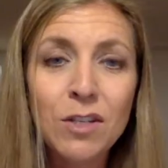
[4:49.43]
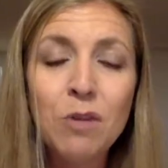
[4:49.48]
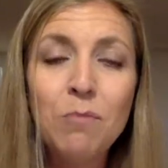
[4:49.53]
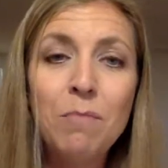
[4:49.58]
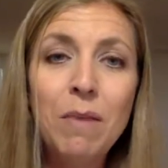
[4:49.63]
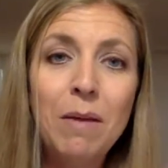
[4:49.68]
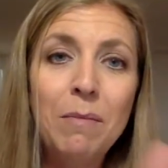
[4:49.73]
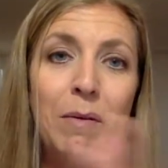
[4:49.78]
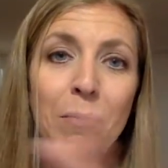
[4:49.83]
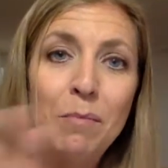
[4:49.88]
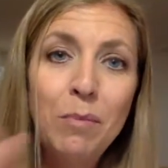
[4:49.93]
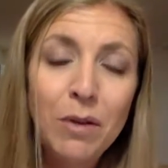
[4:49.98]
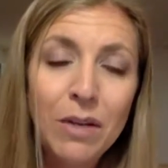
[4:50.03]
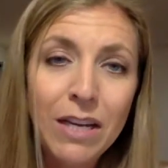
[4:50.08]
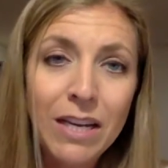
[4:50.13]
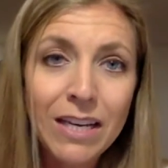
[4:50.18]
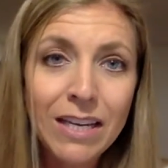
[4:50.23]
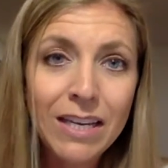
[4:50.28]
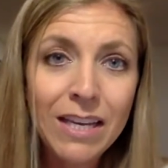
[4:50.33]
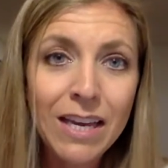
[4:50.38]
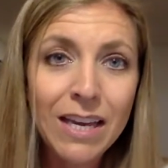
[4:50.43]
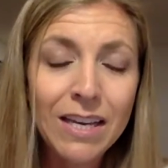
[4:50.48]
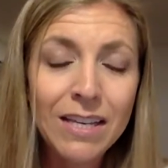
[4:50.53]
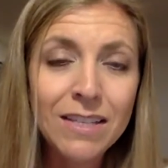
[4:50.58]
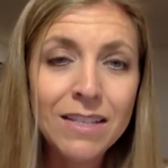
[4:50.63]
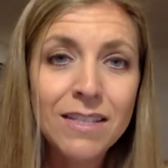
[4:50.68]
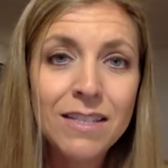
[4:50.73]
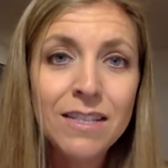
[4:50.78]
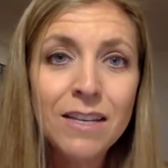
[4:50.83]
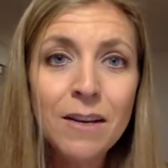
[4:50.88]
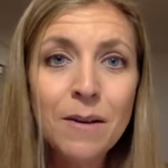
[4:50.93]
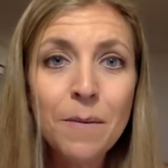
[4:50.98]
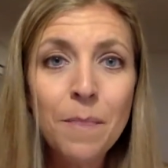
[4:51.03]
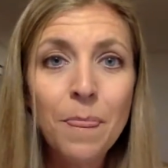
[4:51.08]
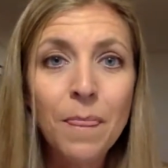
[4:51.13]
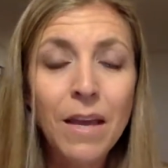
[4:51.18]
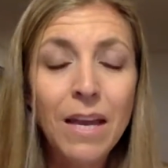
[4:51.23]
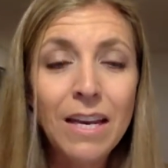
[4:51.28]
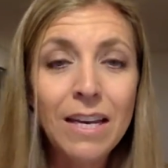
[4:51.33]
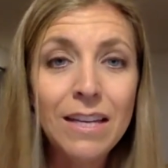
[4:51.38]
So maybe putting kids
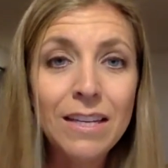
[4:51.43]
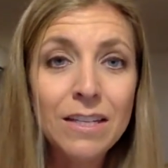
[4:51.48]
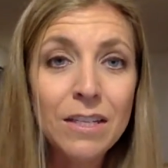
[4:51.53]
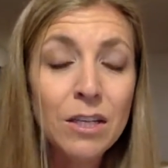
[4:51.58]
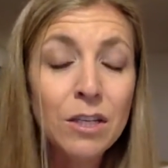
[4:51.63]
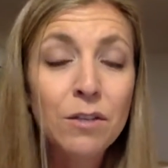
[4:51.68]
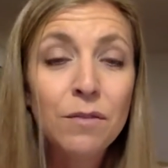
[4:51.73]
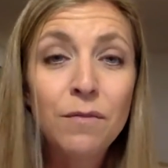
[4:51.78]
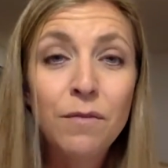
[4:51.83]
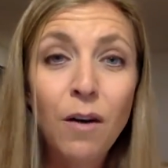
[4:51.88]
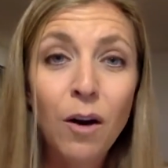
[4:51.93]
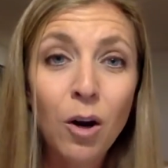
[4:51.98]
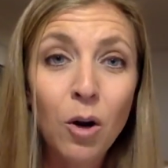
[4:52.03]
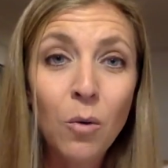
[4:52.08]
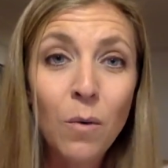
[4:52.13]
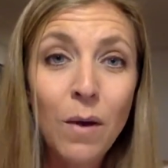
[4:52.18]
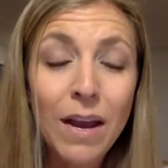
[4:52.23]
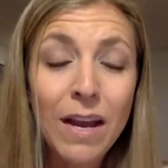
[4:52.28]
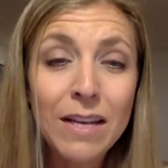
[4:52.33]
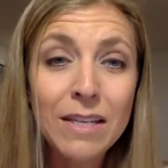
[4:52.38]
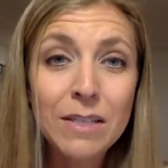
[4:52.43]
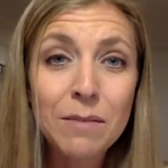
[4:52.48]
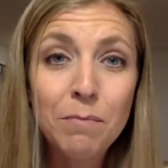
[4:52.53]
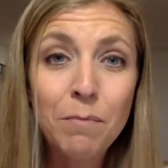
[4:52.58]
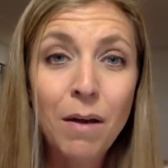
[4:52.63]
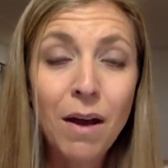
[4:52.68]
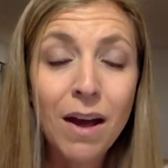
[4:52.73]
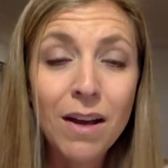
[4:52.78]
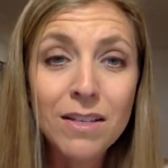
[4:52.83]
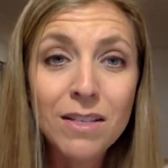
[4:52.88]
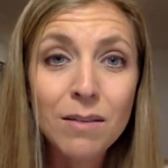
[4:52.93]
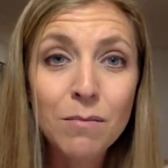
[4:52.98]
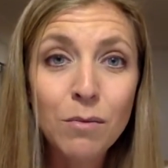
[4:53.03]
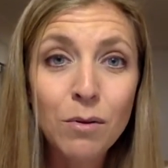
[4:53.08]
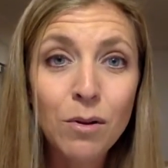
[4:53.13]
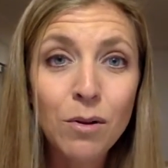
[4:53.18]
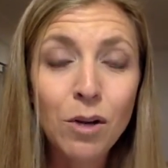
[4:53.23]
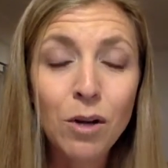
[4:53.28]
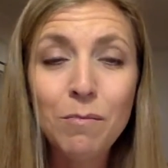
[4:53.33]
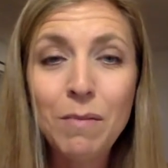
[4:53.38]
in as far away as possible,